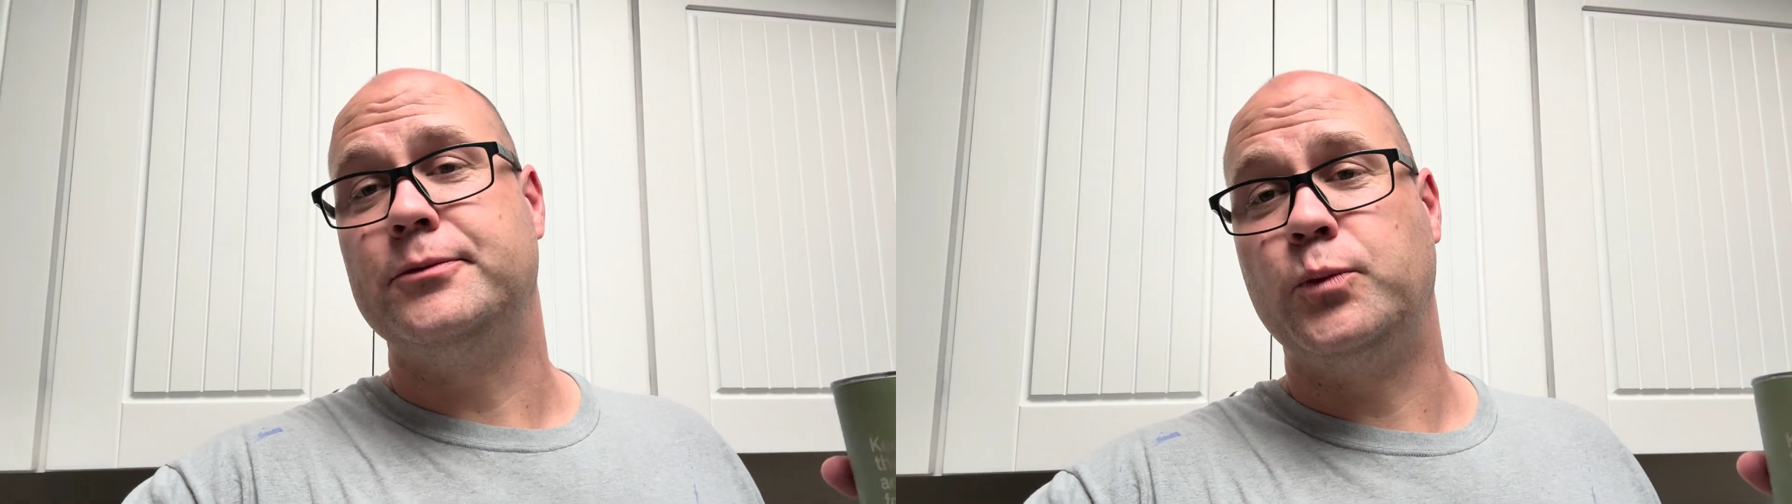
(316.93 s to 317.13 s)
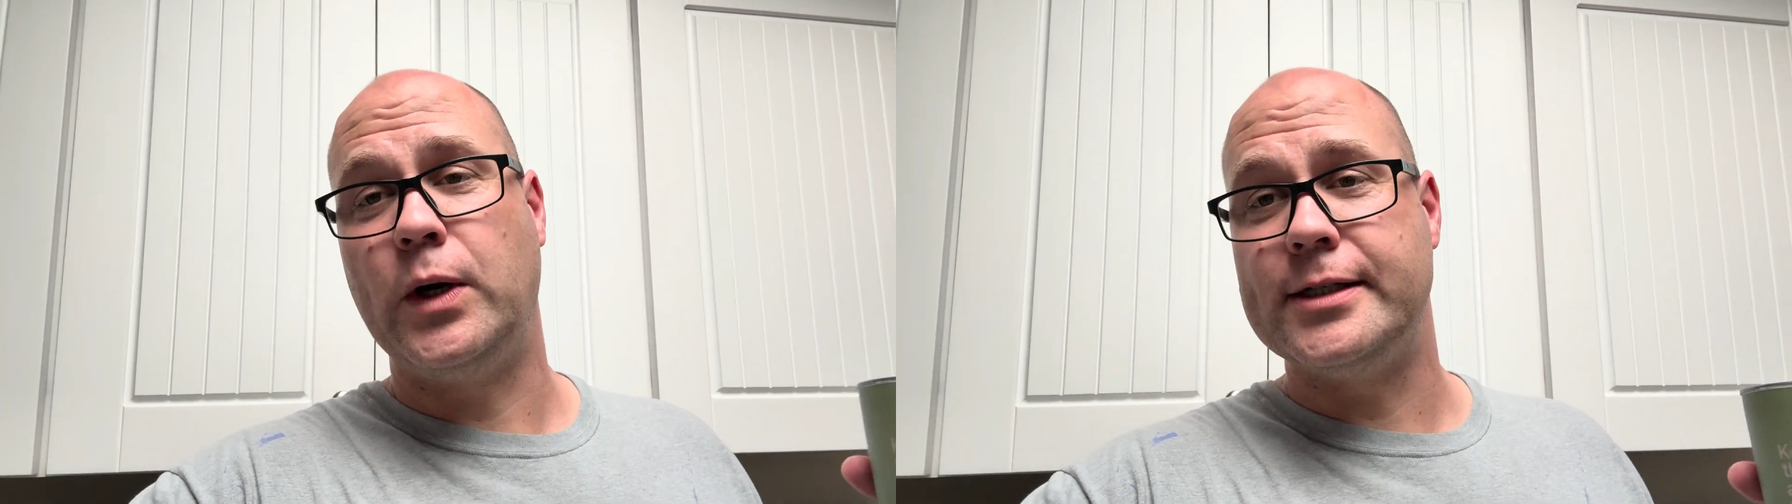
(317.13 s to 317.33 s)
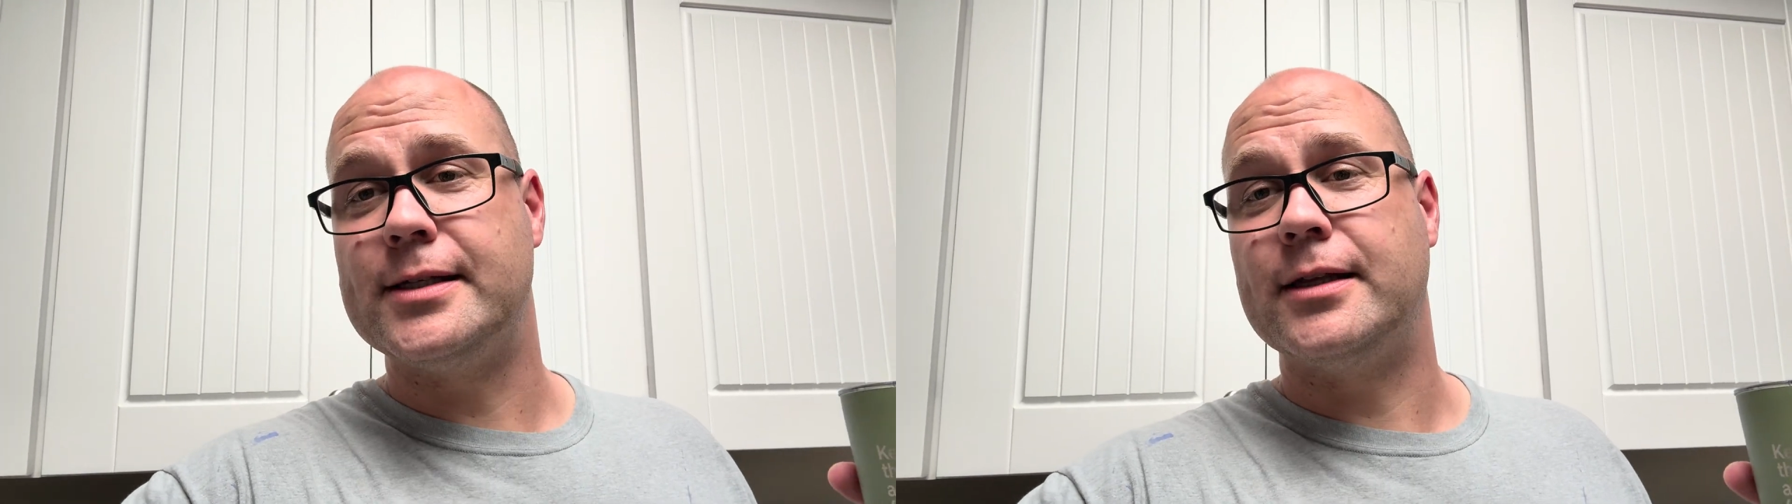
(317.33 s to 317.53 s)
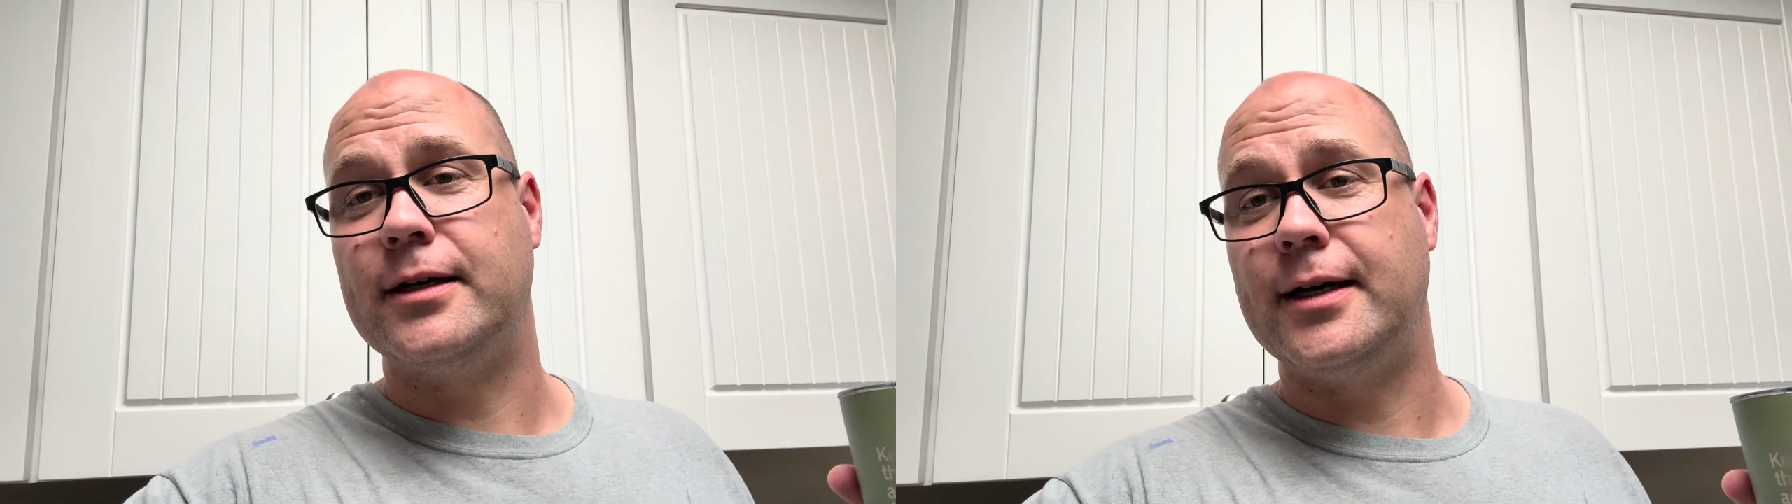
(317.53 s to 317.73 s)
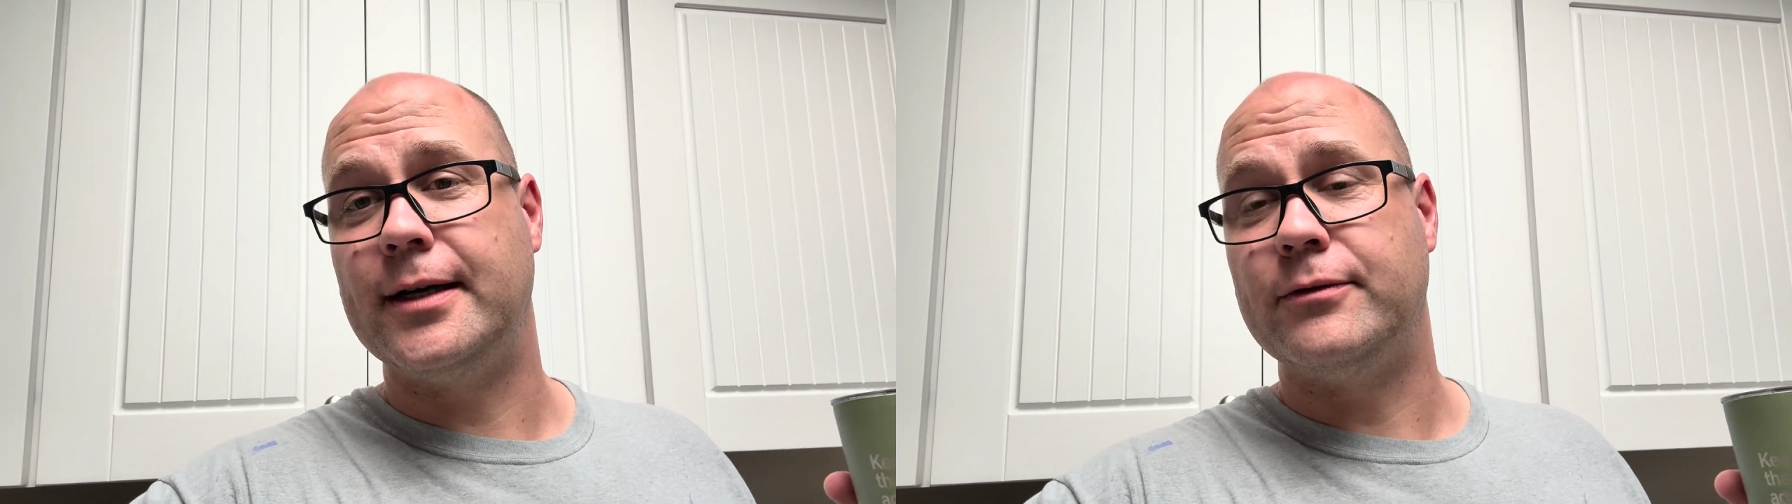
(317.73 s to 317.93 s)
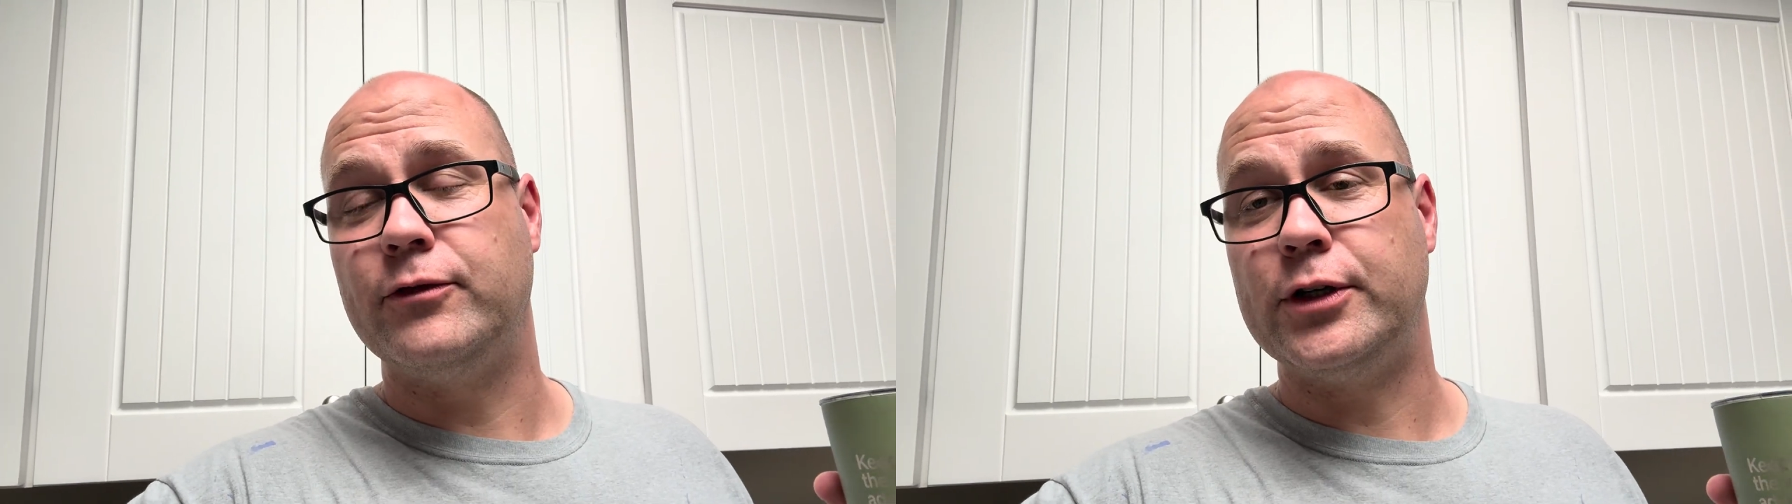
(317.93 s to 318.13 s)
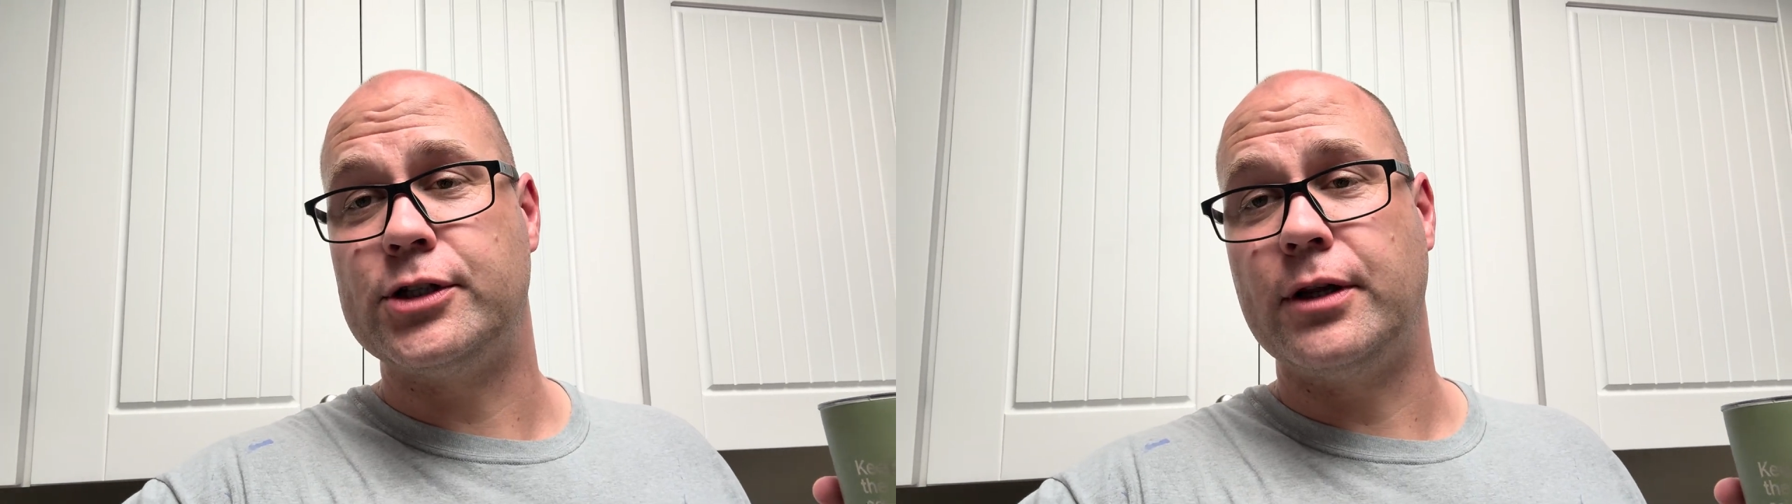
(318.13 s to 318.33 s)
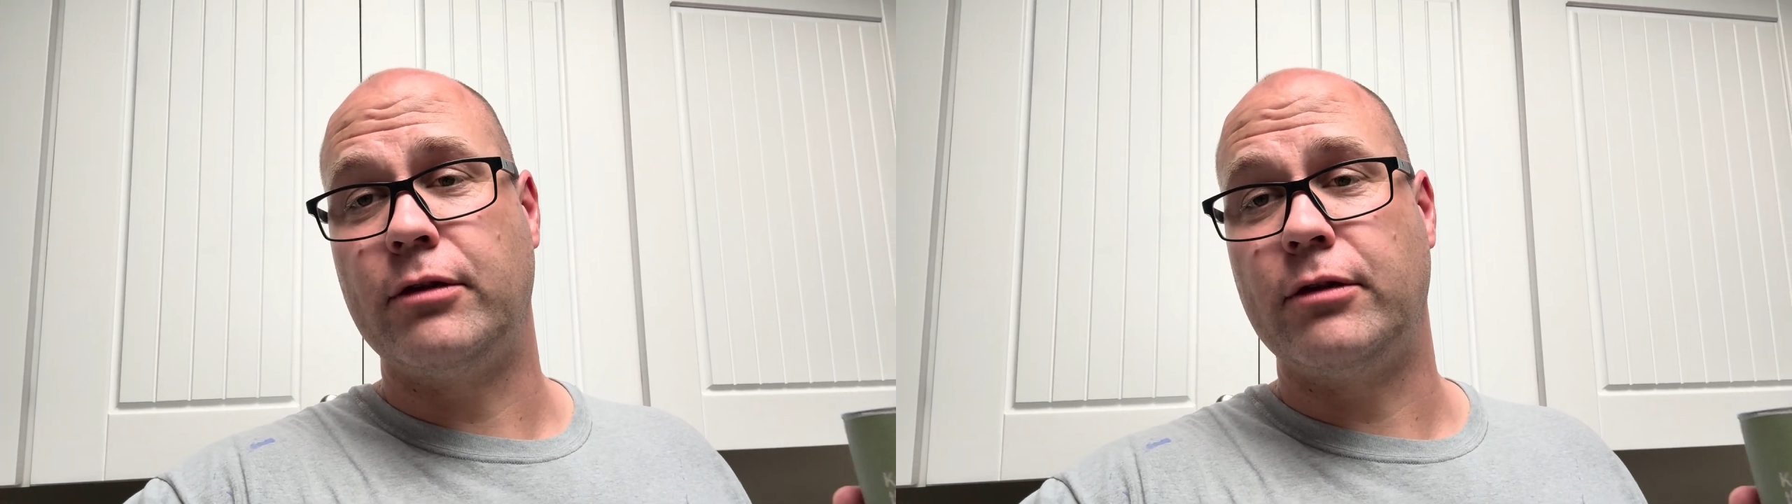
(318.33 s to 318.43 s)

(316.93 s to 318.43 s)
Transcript: once the version